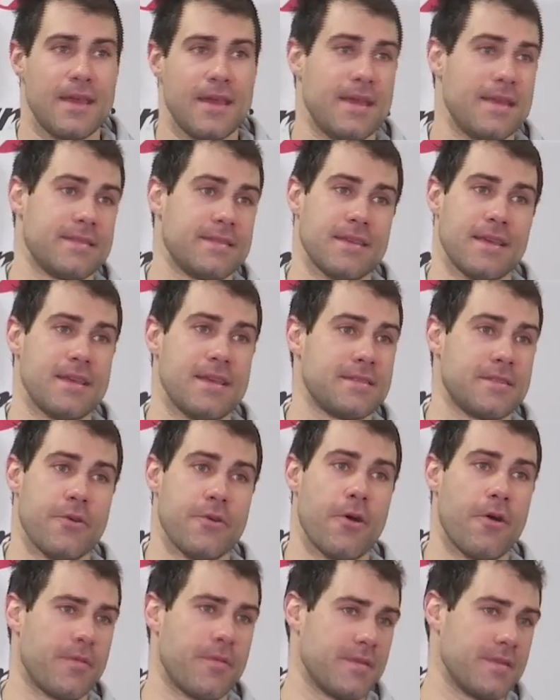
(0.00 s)
his
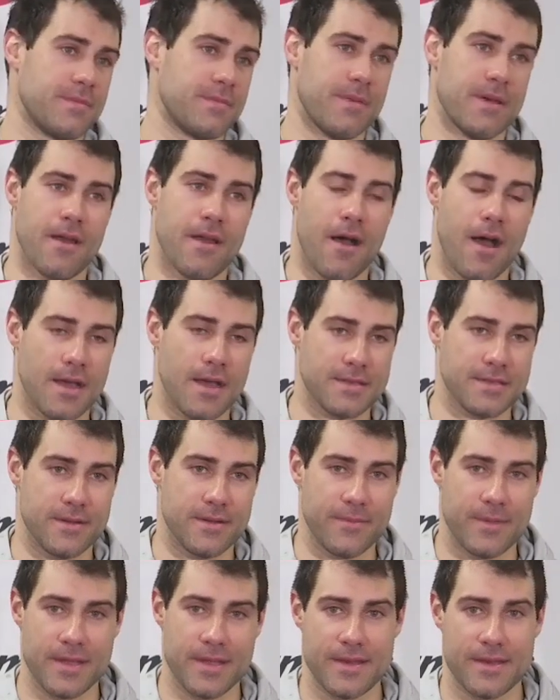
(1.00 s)
growth has been
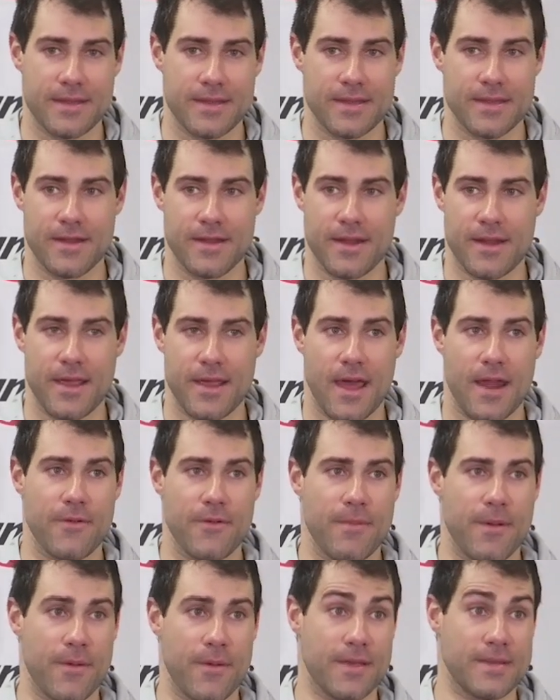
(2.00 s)
awesome. And you got to
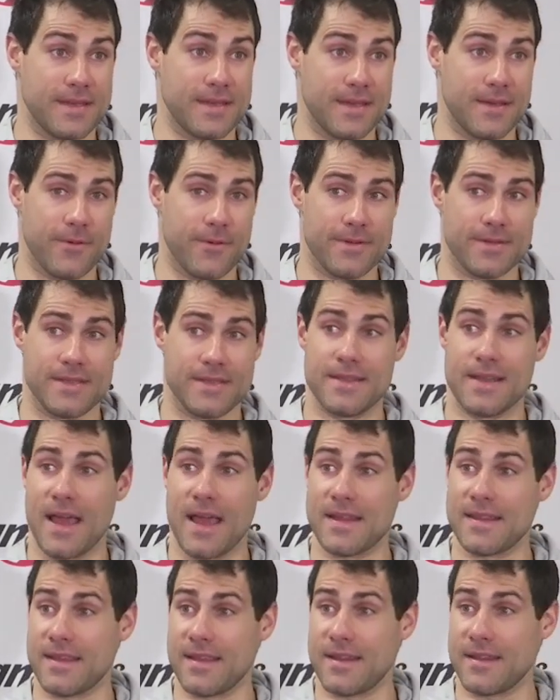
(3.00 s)
remember, is he was he
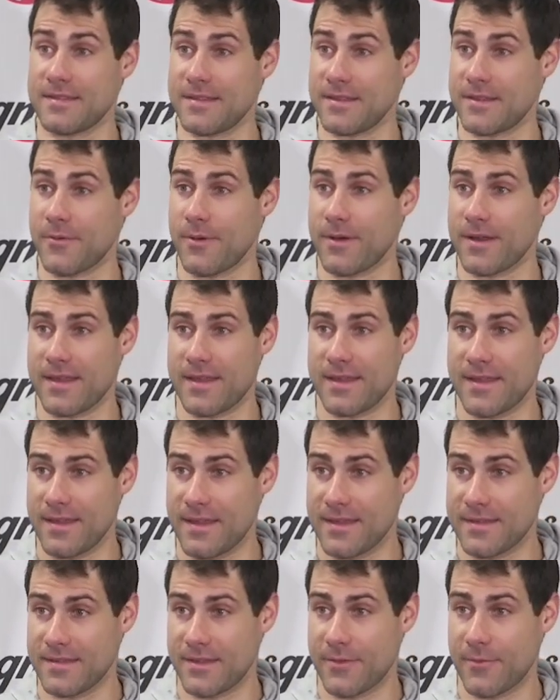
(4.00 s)
19? Is he 20?
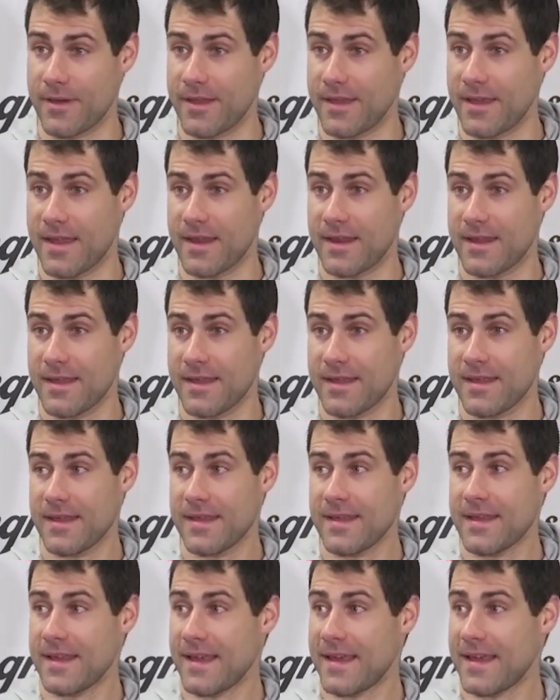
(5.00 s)
Is he 20 yet?
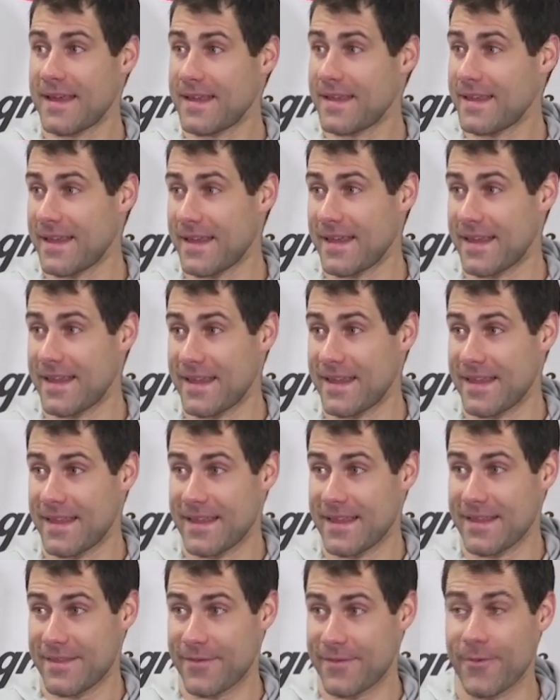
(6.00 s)
Yeah,
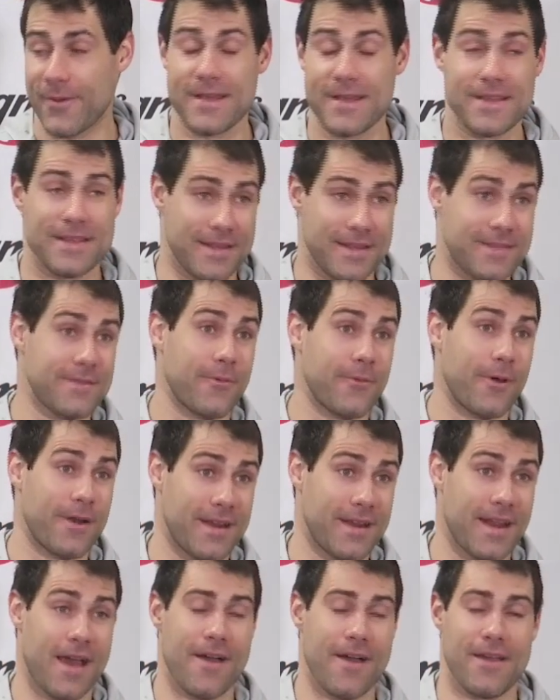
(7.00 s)
20. 20. He's
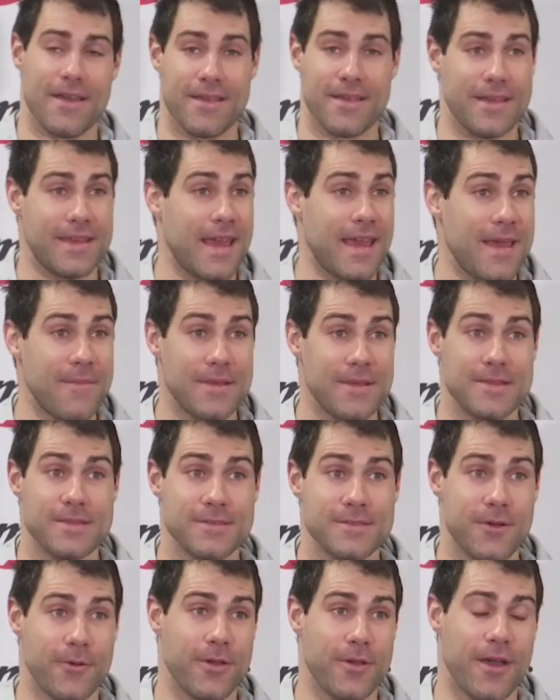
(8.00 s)
20 now, and he came in
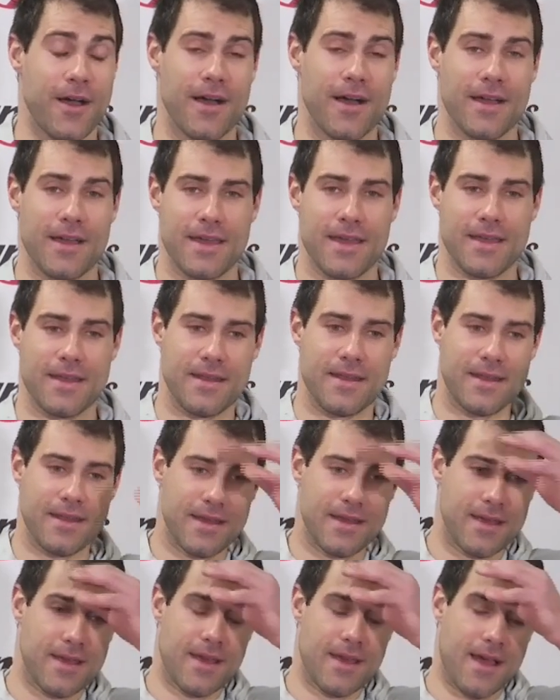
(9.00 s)
so young. And
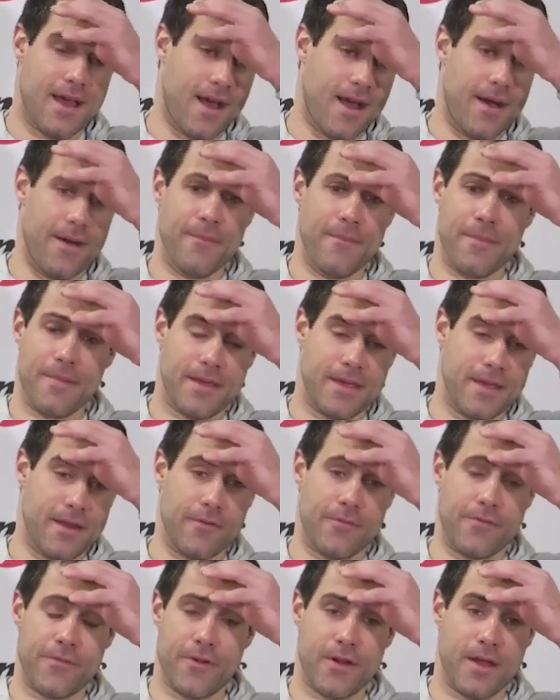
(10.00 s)
um, you
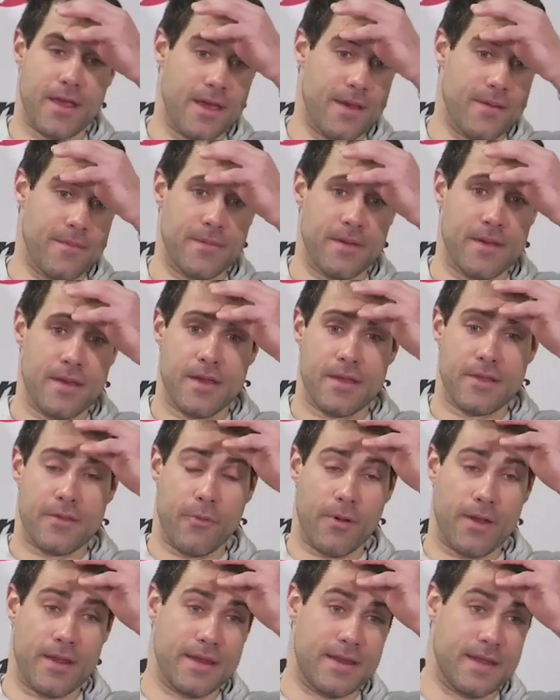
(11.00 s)
know, for him,
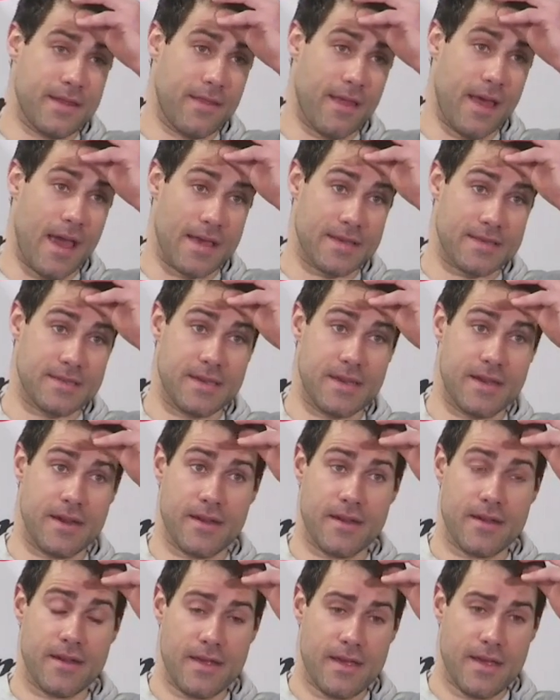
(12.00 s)
what he did last
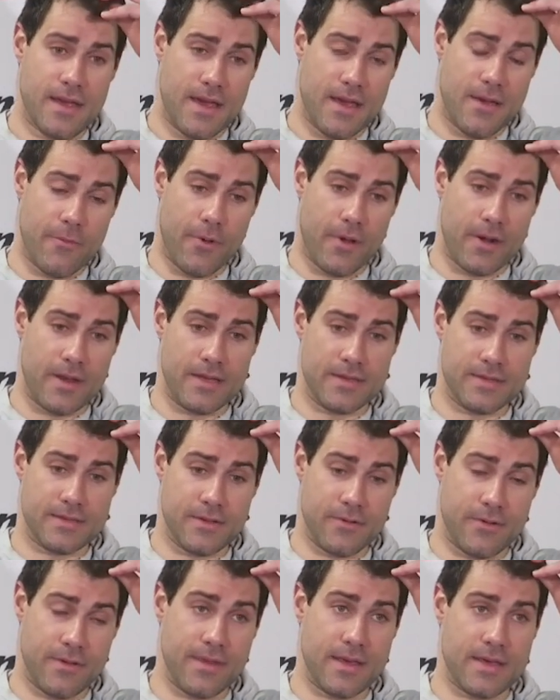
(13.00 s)
year and what
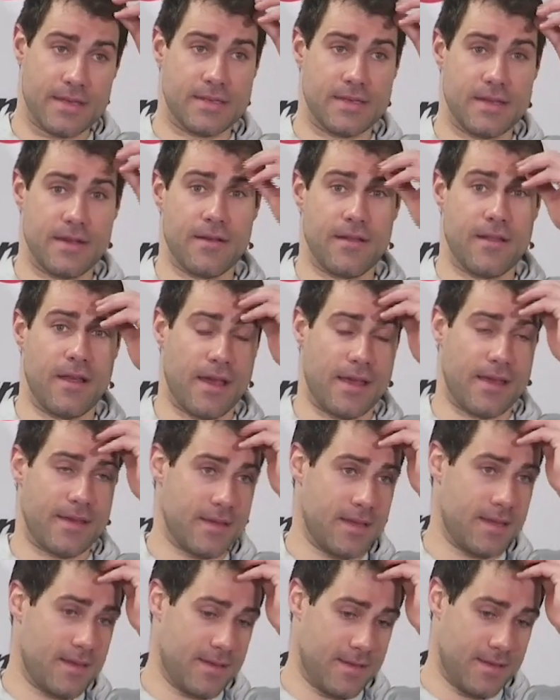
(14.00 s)
he's doing this year,
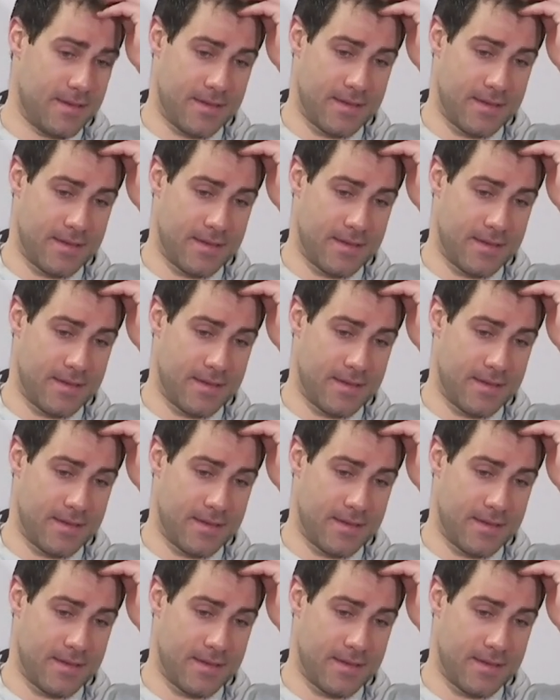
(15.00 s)
like